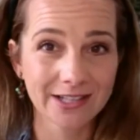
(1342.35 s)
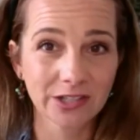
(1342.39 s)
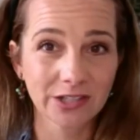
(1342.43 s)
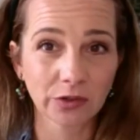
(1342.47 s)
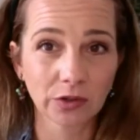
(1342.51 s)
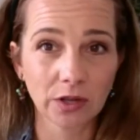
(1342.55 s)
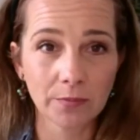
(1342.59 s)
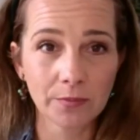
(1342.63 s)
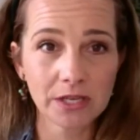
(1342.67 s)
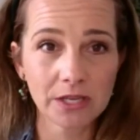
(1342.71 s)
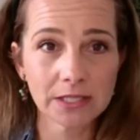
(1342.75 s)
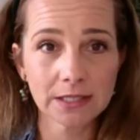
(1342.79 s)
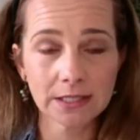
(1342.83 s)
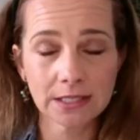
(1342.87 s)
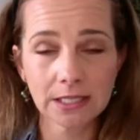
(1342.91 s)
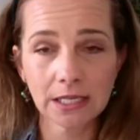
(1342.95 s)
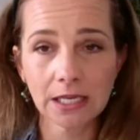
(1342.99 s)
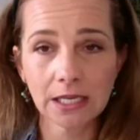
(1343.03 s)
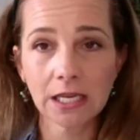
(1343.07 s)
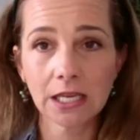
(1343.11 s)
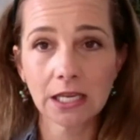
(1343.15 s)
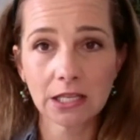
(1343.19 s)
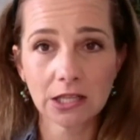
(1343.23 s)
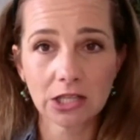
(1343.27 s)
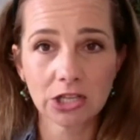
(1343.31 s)
So, let me
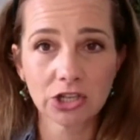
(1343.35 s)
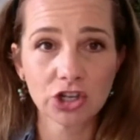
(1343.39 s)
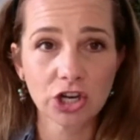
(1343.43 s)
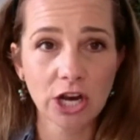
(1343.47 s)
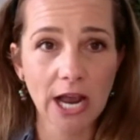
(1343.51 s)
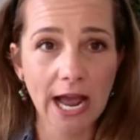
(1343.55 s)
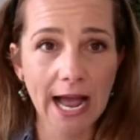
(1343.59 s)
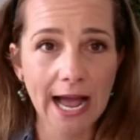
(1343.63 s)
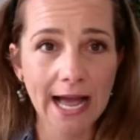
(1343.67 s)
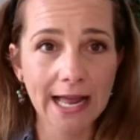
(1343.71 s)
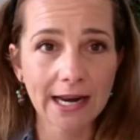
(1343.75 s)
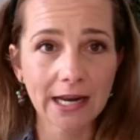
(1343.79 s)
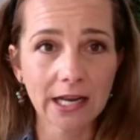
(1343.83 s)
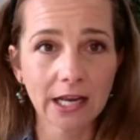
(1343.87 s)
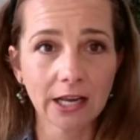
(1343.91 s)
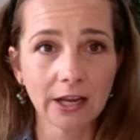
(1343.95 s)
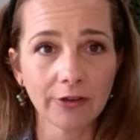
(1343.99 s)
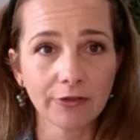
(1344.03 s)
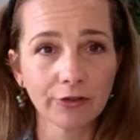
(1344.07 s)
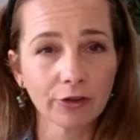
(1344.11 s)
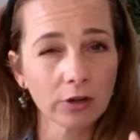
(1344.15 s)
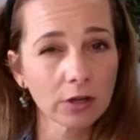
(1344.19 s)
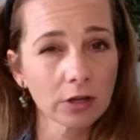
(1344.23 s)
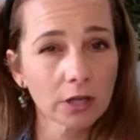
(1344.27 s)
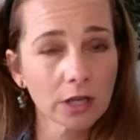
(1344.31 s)
see in the chat
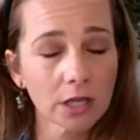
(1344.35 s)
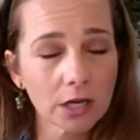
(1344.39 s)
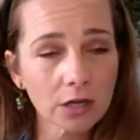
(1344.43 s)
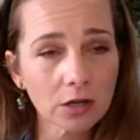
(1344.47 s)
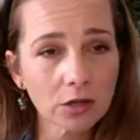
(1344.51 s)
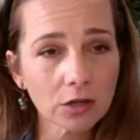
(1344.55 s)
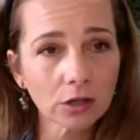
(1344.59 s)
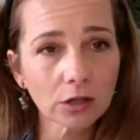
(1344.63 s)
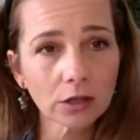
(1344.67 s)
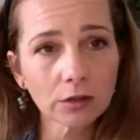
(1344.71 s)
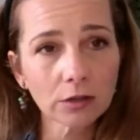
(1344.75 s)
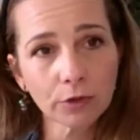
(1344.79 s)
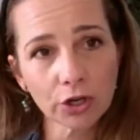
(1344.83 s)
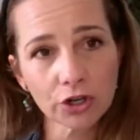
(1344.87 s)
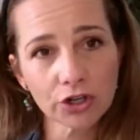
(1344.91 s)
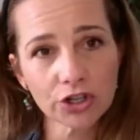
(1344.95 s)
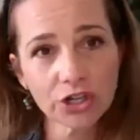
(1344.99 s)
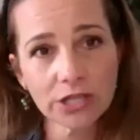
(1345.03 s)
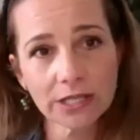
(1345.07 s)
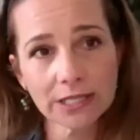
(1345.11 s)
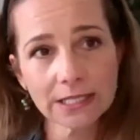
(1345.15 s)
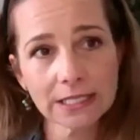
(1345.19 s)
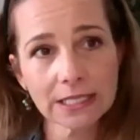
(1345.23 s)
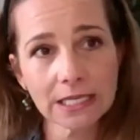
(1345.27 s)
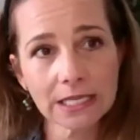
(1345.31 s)
if clinical
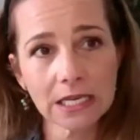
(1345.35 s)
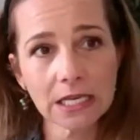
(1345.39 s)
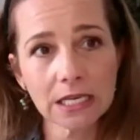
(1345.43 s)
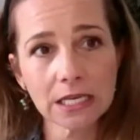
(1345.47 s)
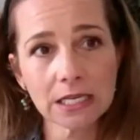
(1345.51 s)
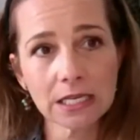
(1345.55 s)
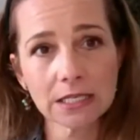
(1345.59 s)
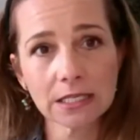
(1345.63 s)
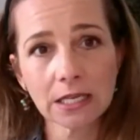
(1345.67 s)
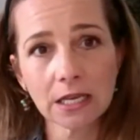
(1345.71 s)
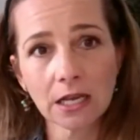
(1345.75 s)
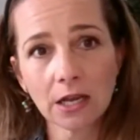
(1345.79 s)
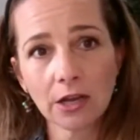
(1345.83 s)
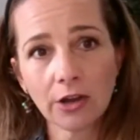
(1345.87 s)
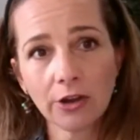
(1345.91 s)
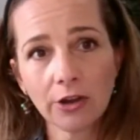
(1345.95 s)
emergencies